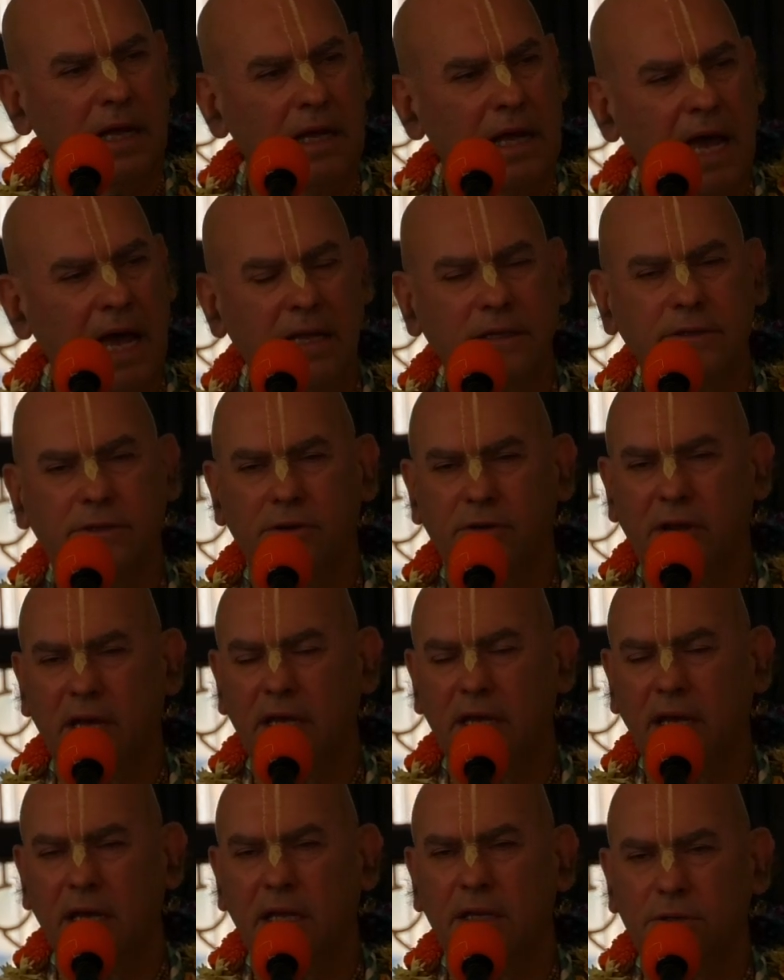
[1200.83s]

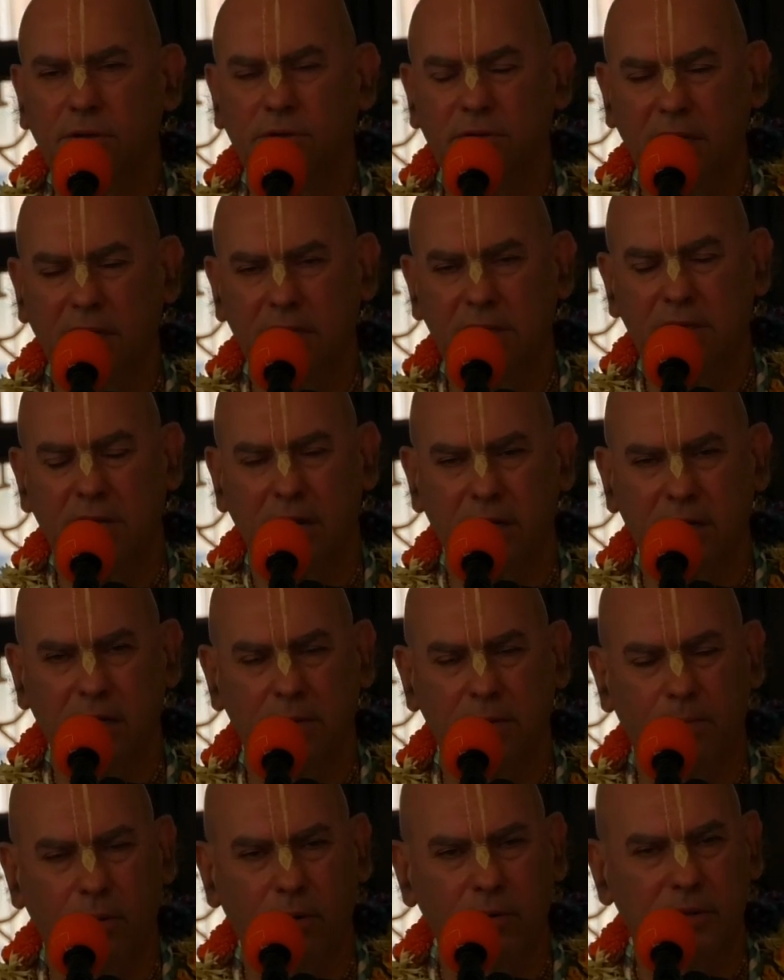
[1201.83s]
entering into the
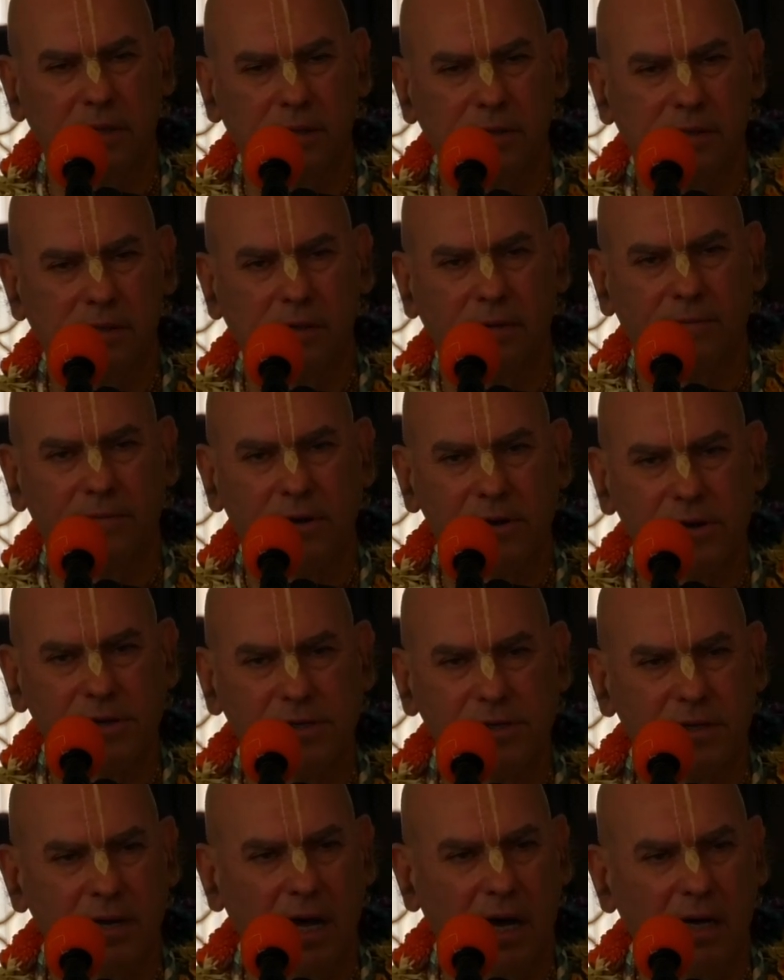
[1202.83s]
internal potency of
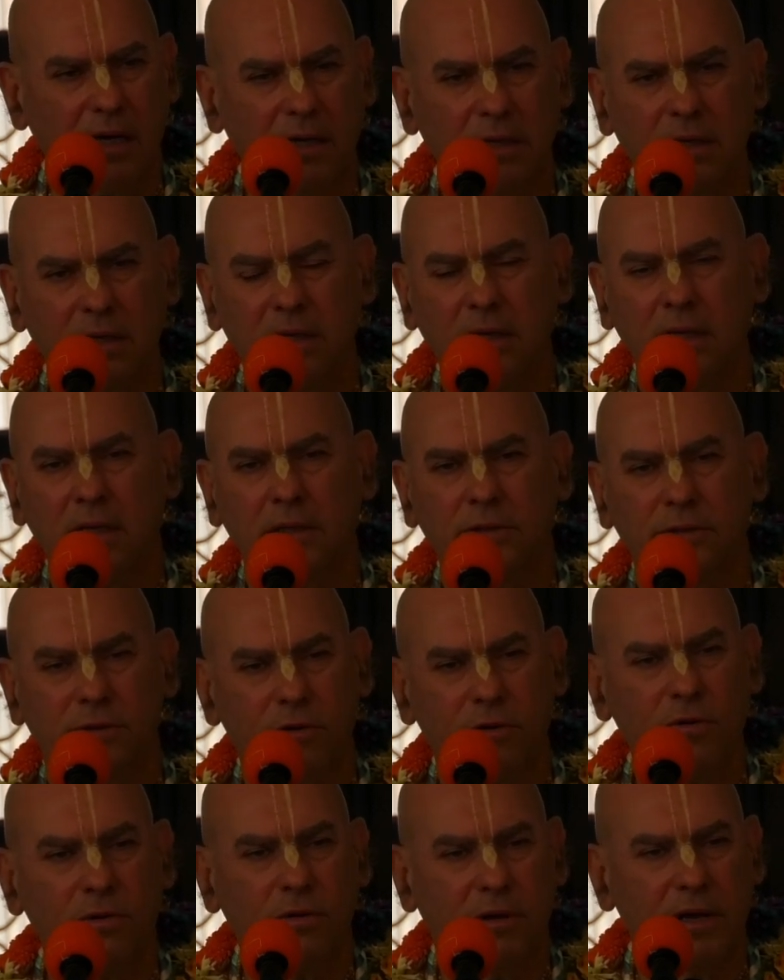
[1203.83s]
Krishna
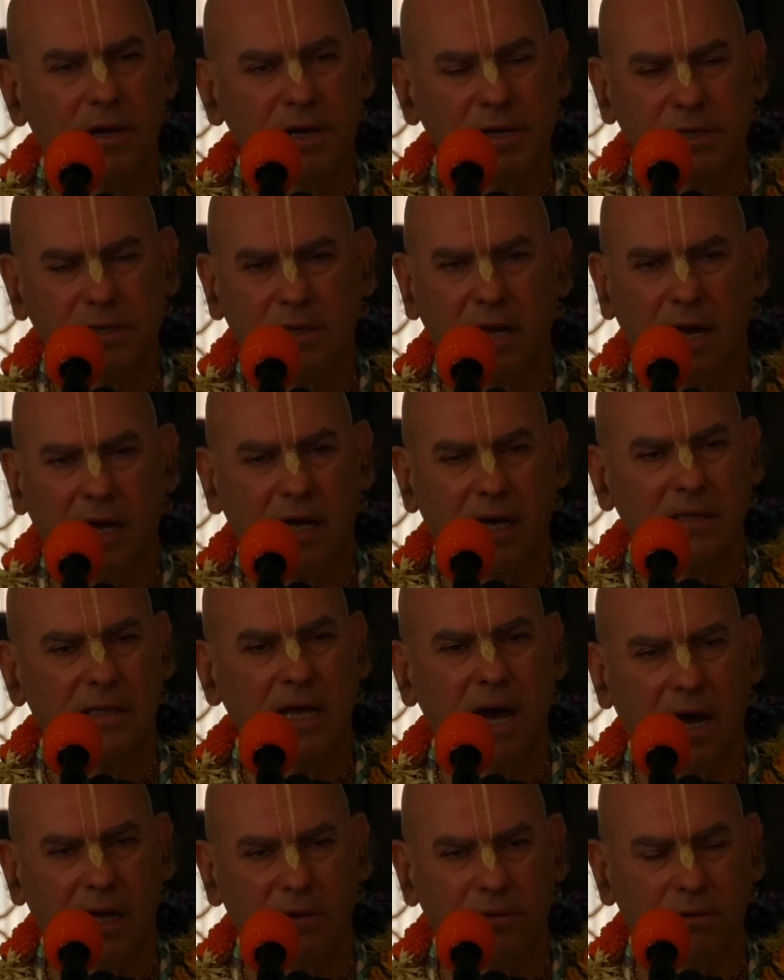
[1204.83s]
through Krishna
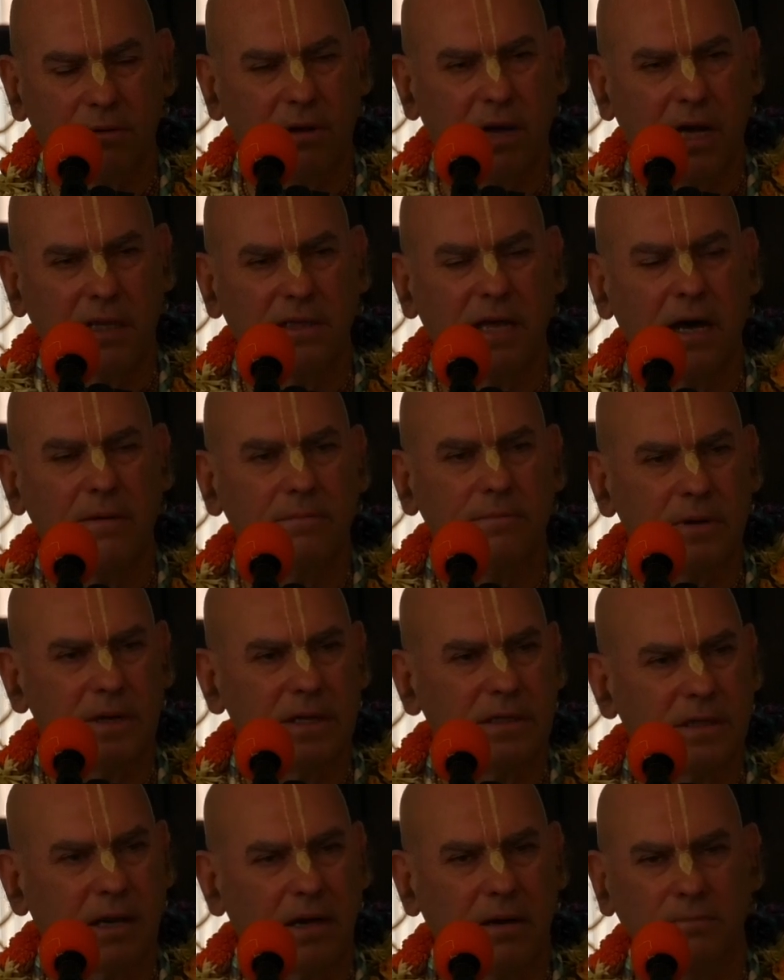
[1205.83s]
Katha, through
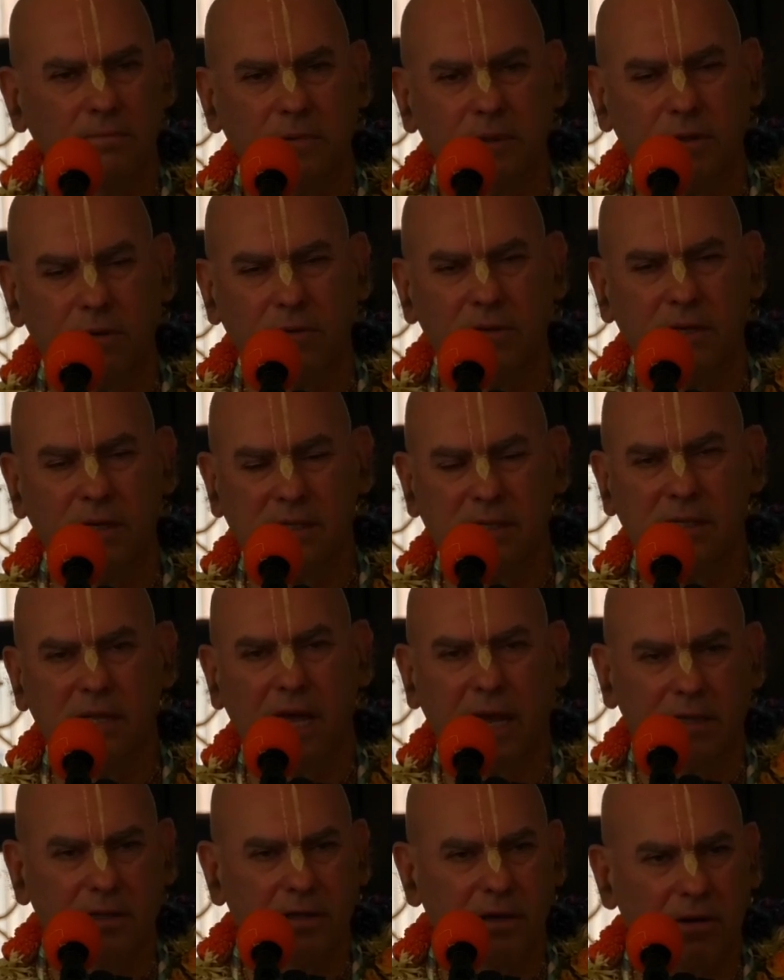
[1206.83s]
Kathamritam, through this
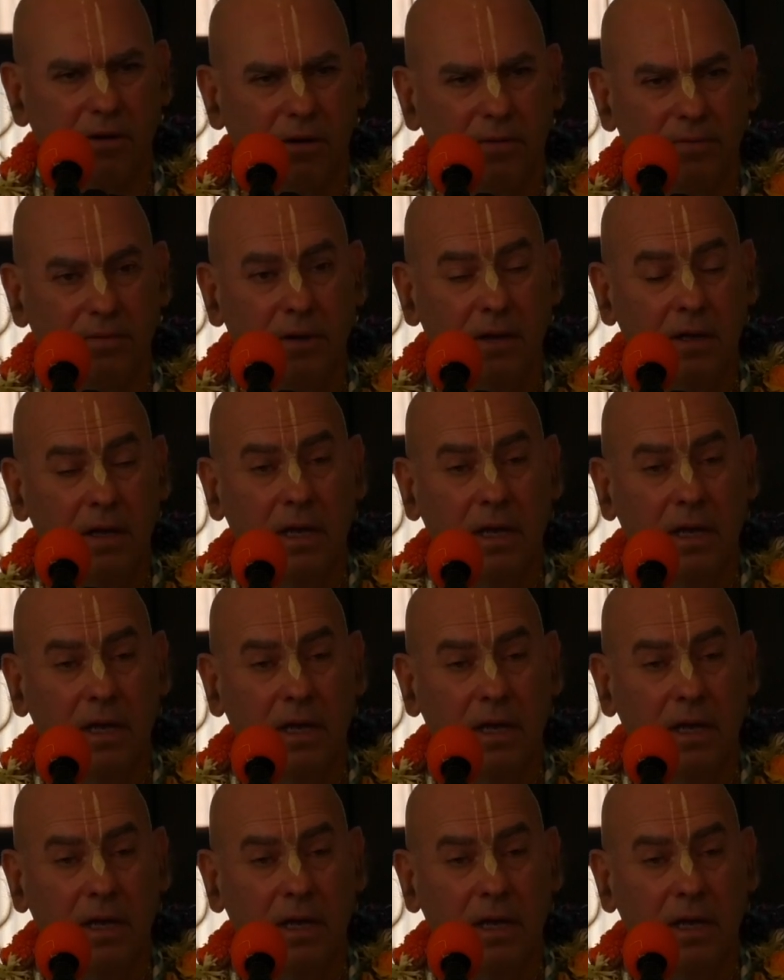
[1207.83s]
nectar of,